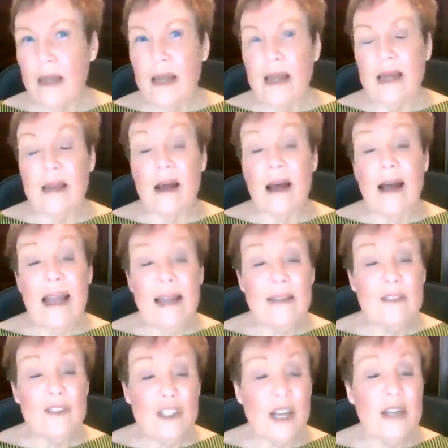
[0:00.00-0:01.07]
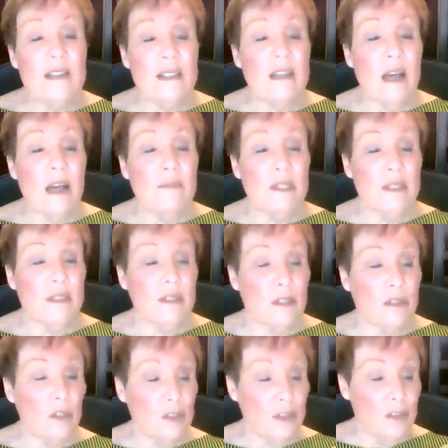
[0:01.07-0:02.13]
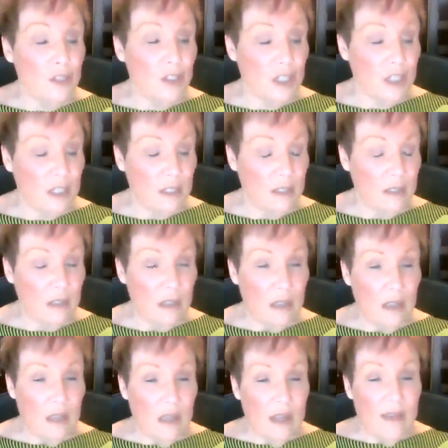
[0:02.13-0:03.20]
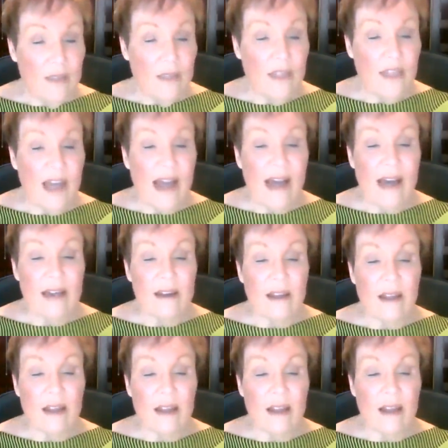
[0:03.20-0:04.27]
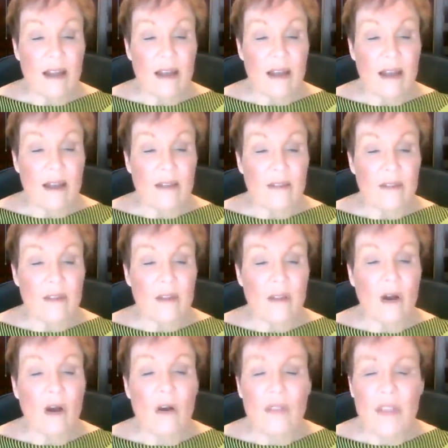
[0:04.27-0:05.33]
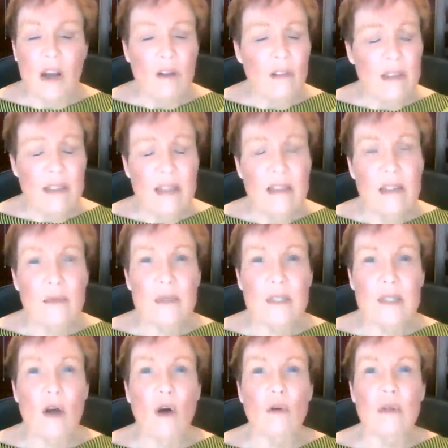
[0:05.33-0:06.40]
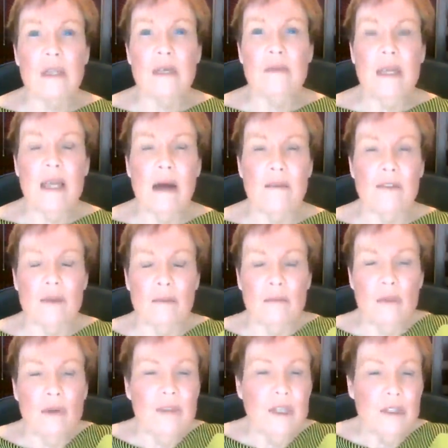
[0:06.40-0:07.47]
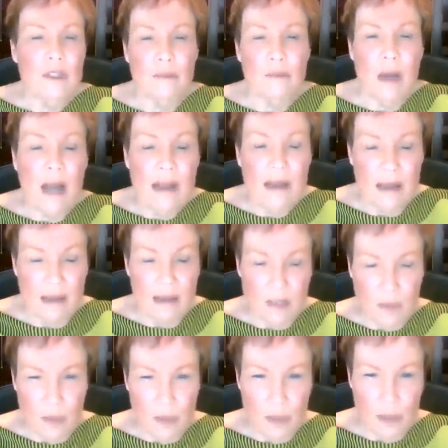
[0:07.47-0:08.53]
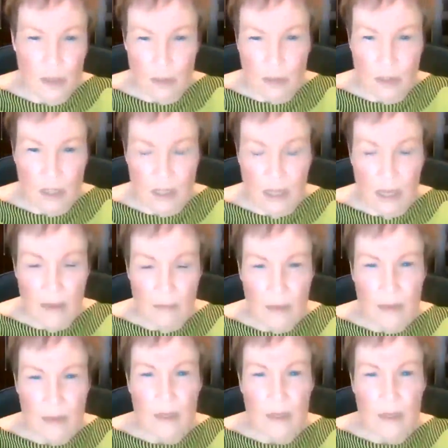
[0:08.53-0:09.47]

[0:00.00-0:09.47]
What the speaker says: And I had just come to the conclusion that the only thing that was holding me up from moving to my next spiritual step